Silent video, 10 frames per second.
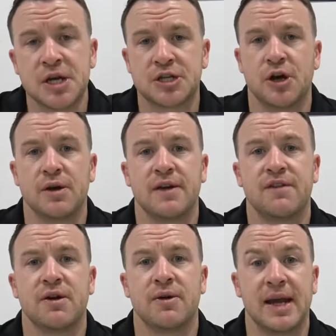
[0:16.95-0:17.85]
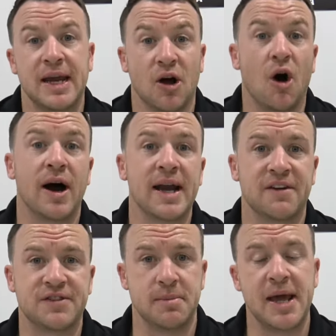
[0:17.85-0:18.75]
So if you're in high
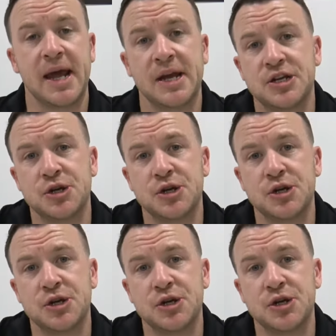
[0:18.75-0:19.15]
enough demand,